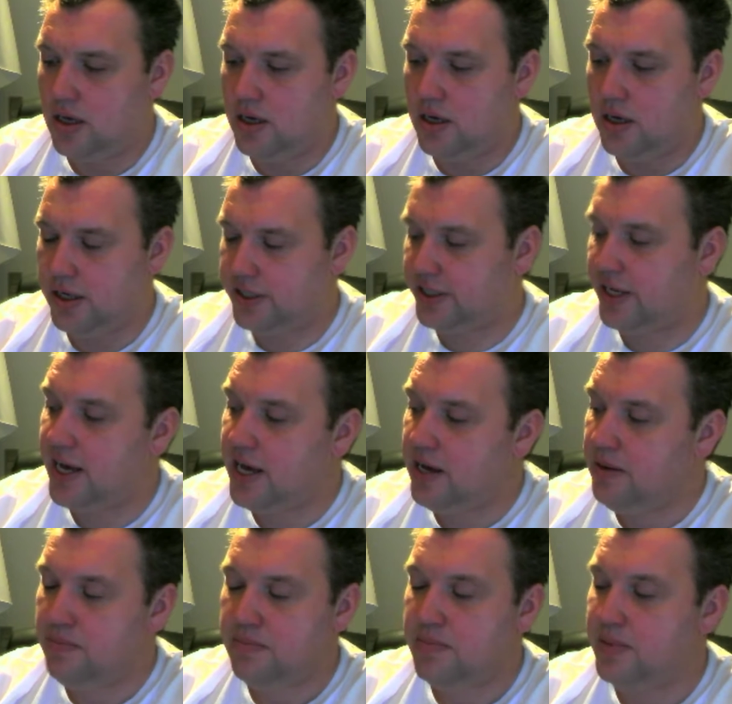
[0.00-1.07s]
It
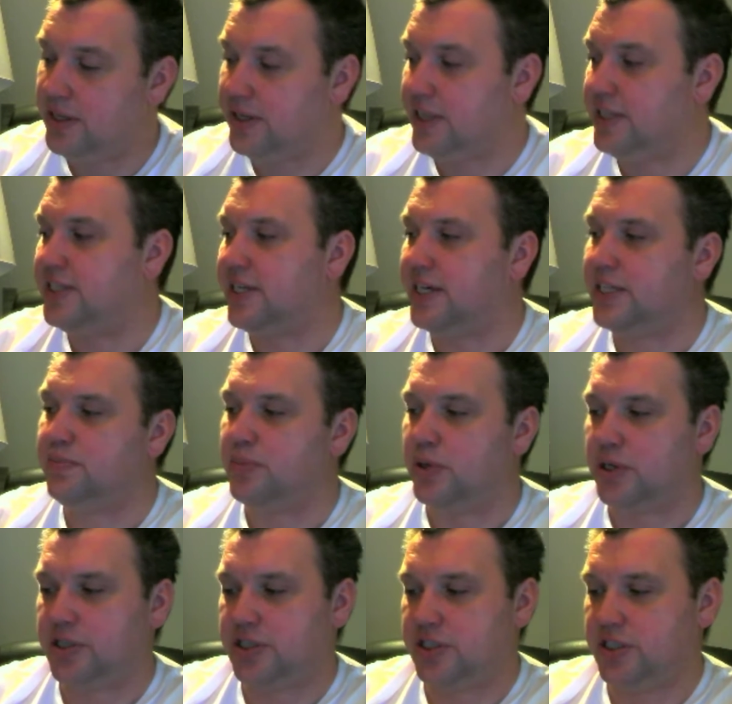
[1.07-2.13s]
came in this nice
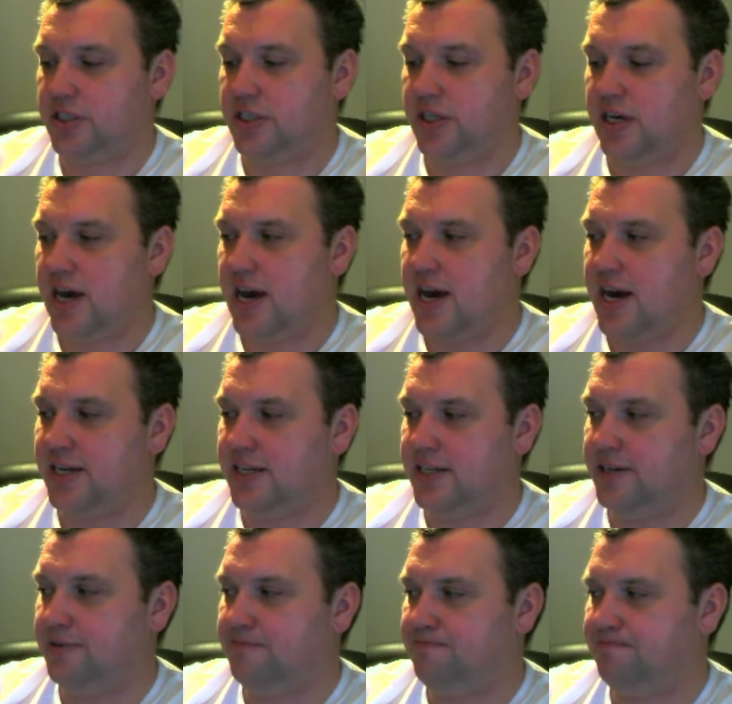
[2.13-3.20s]
box, and
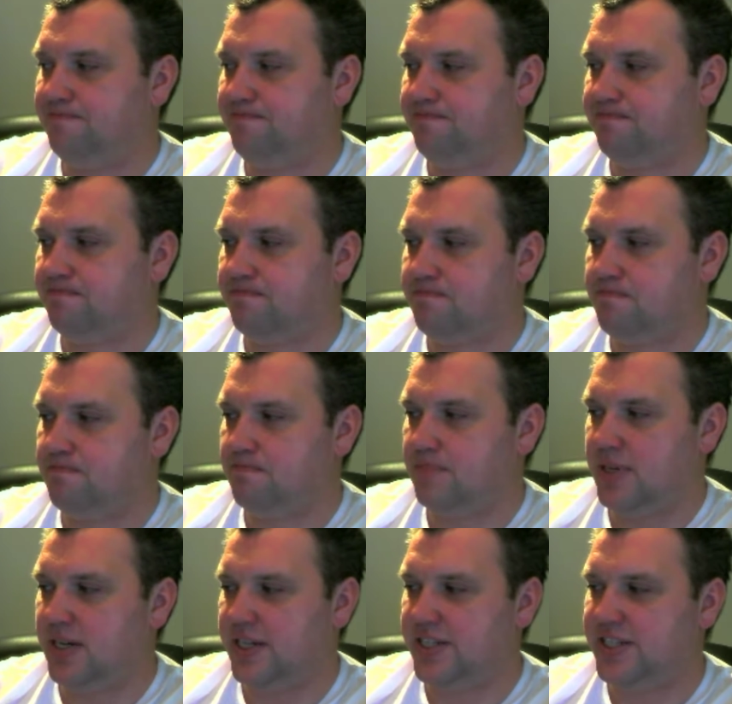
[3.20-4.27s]

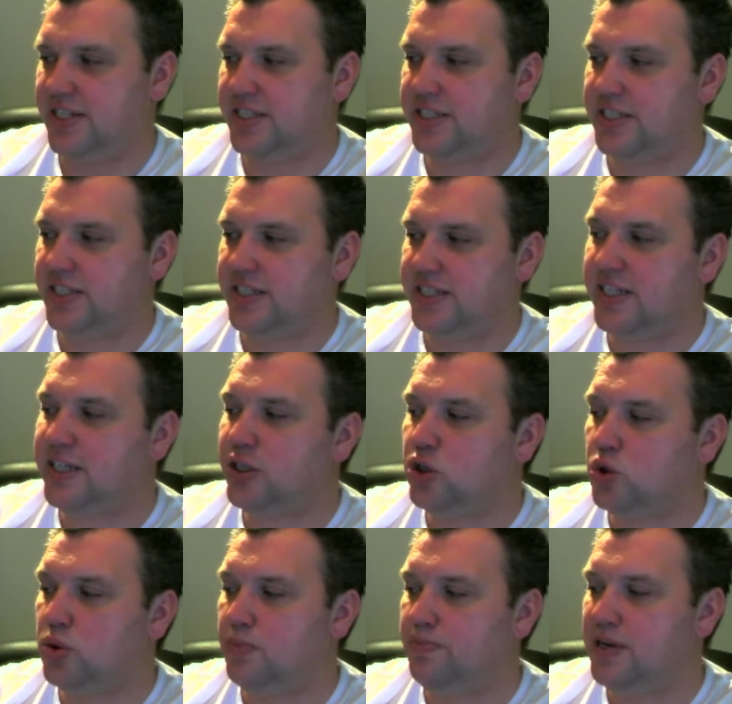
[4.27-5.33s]
it says
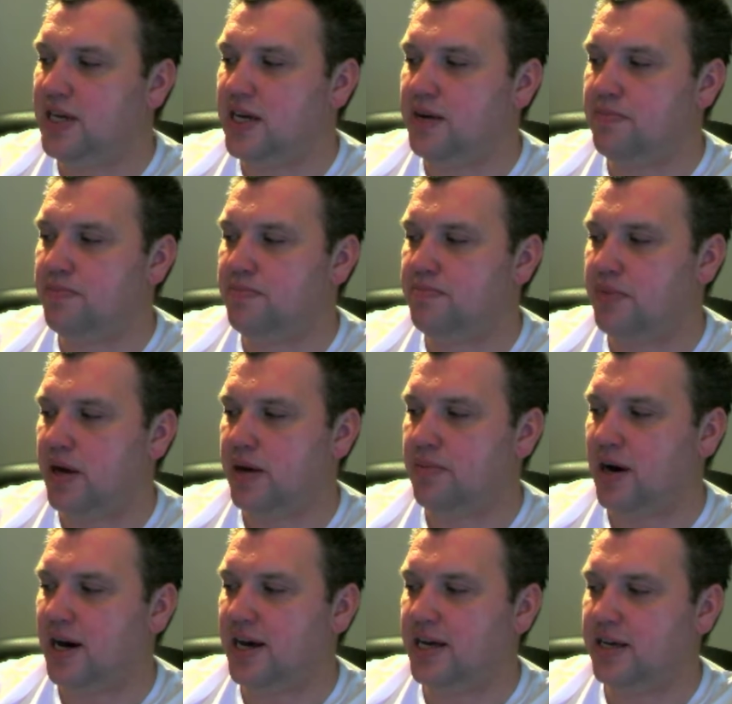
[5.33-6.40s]
Digoo
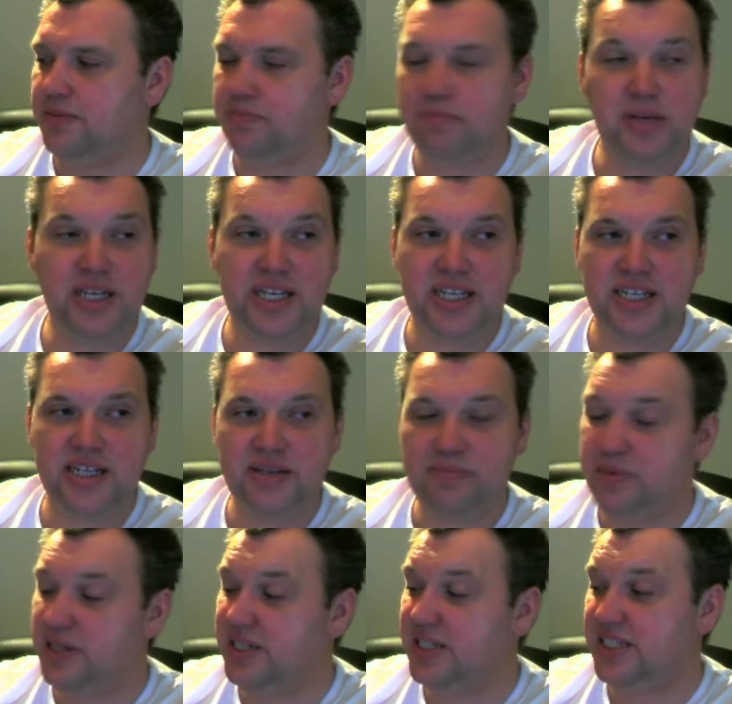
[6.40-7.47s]
BB-M1 mini
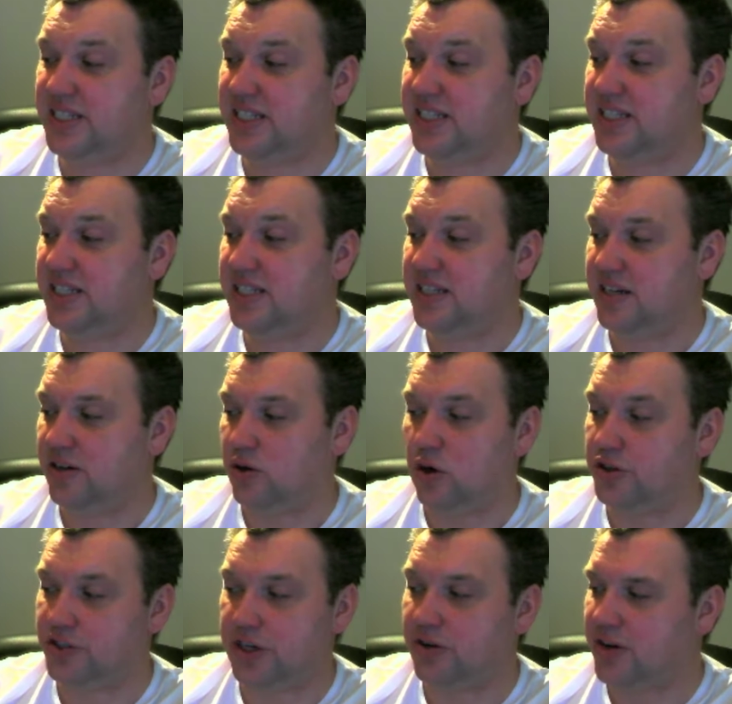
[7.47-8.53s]

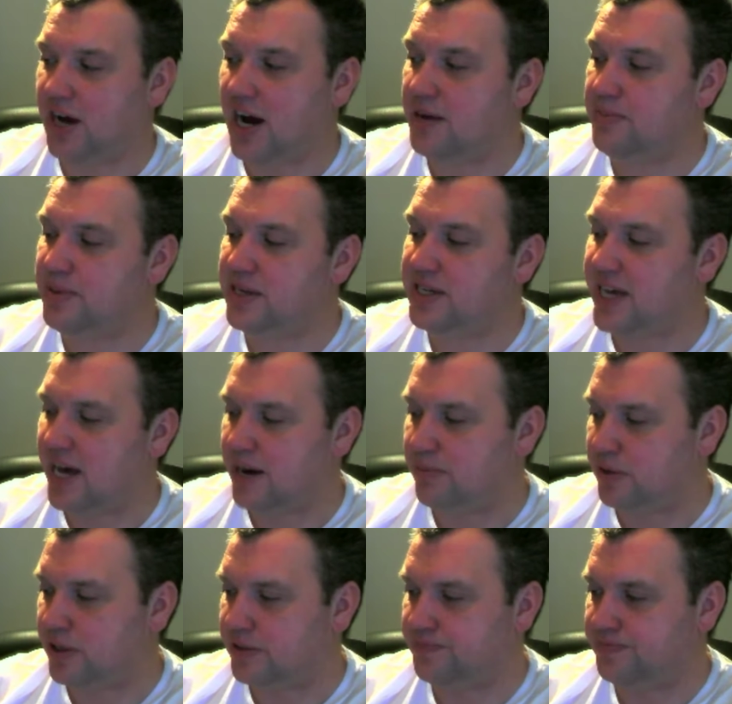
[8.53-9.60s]
IP
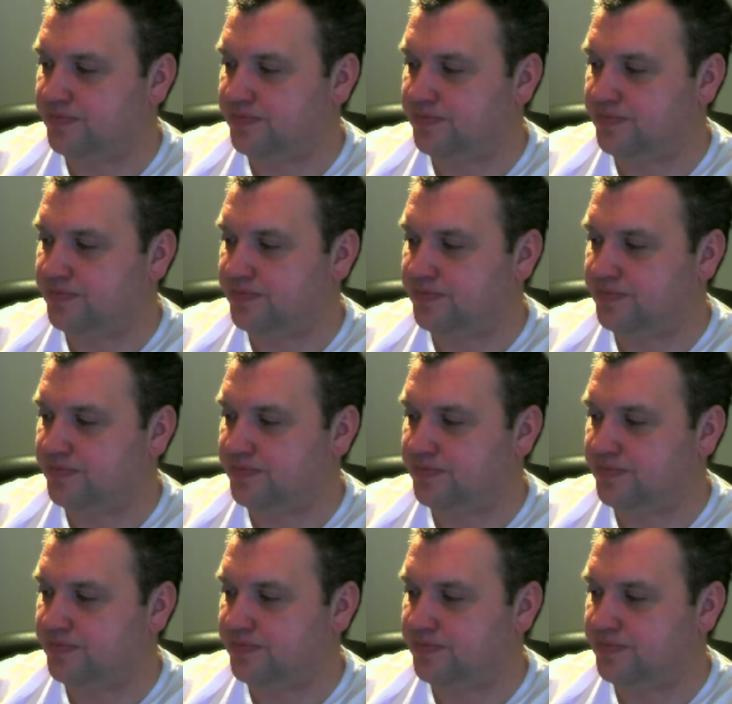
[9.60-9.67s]
camera.